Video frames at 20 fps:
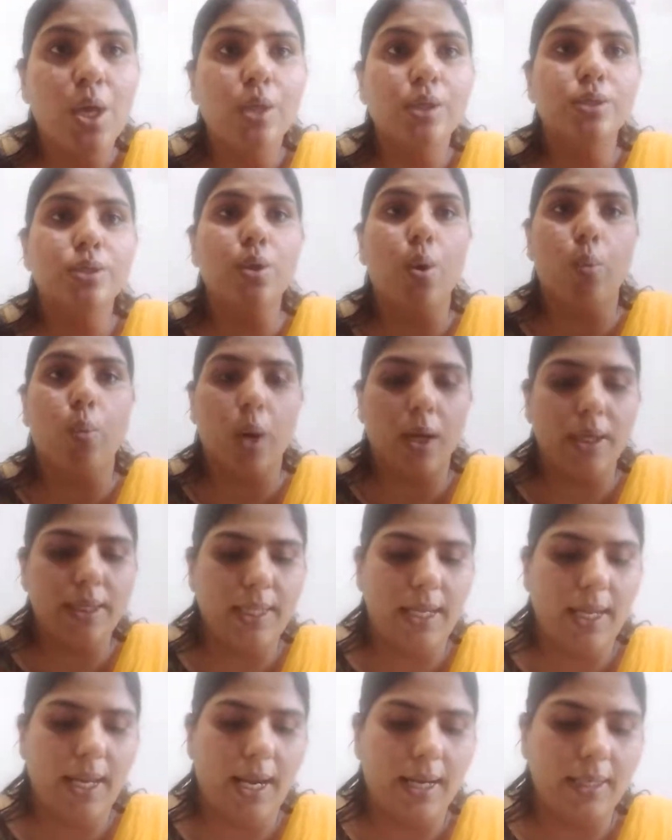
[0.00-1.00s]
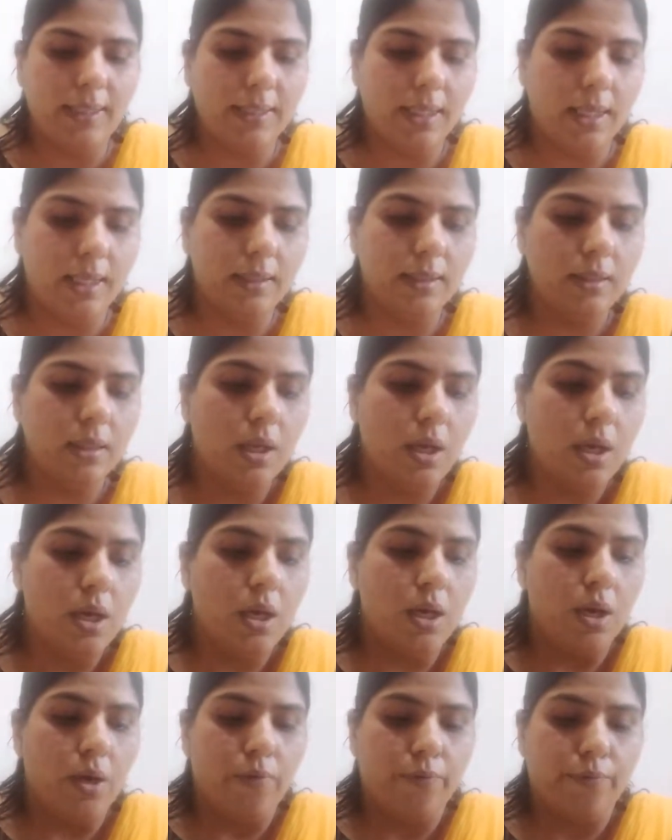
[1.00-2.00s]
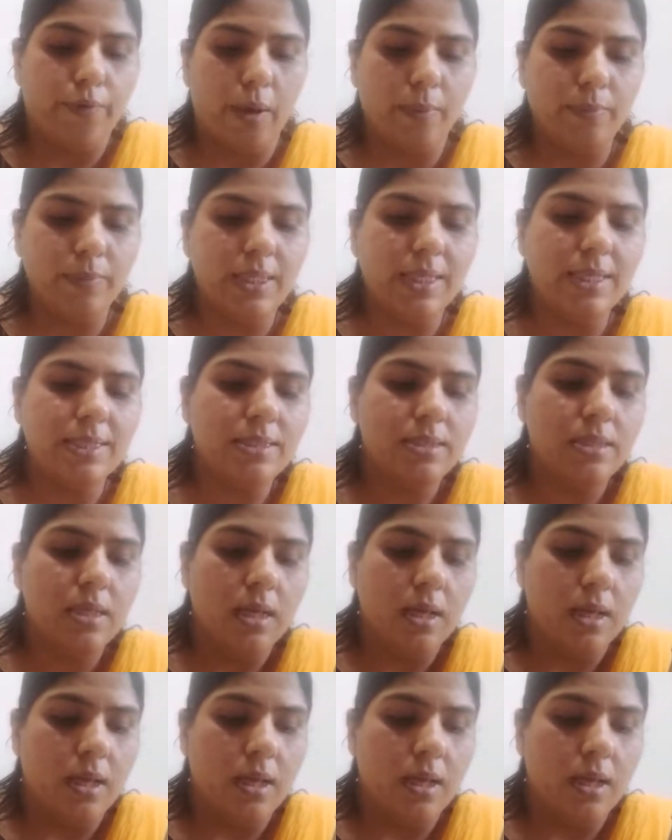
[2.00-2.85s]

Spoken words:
So what they had done, from this